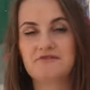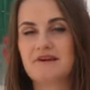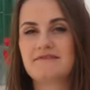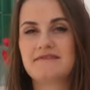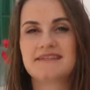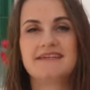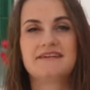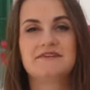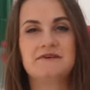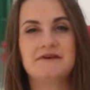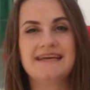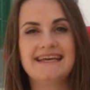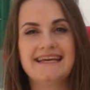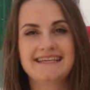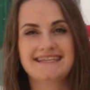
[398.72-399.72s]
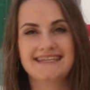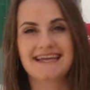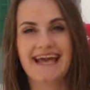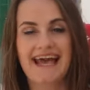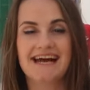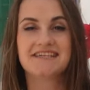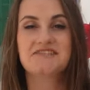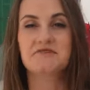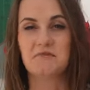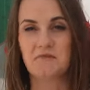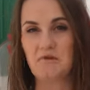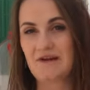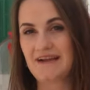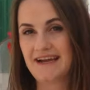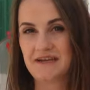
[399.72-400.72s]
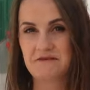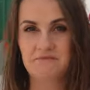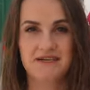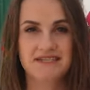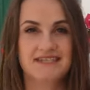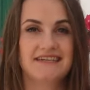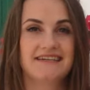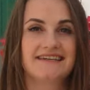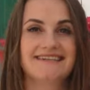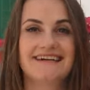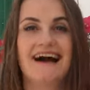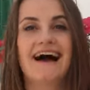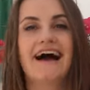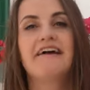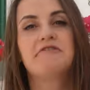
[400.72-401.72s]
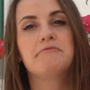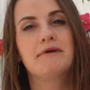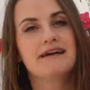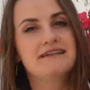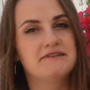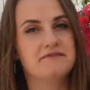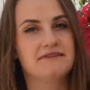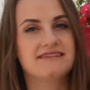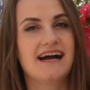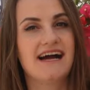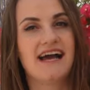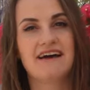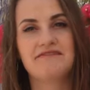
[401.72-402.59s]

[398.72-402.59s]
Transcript: traveling to Italy and to Puglia in particular, I remind you that I